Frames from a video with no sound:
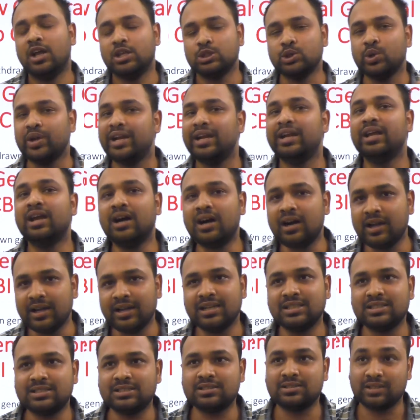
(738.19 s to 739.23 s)
So India
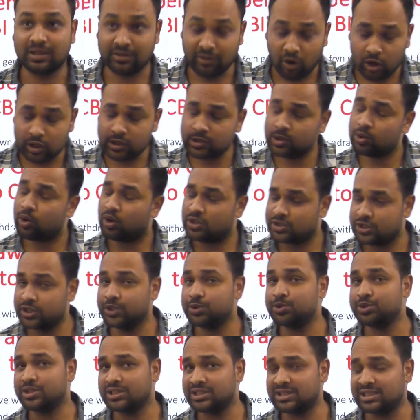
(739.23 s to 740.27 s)
is, although the
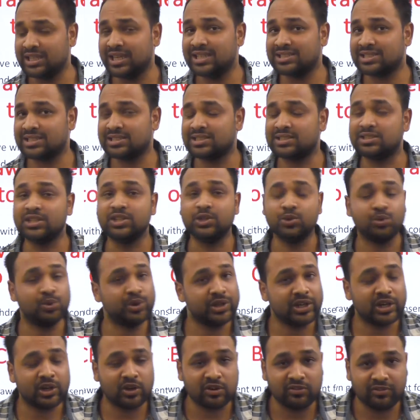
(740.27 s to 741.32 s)
constitution says it's the
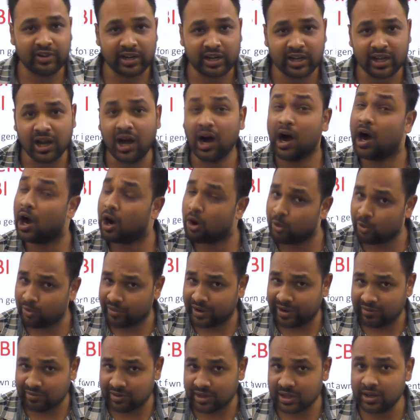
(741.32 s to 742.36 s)
Union of India,
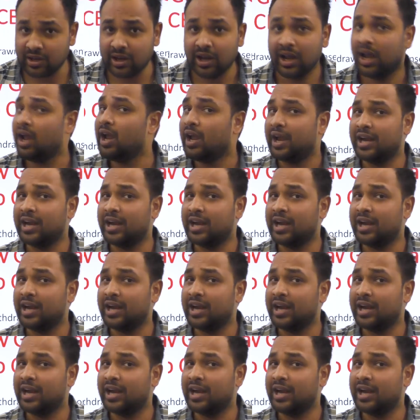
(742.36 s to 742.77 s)
however,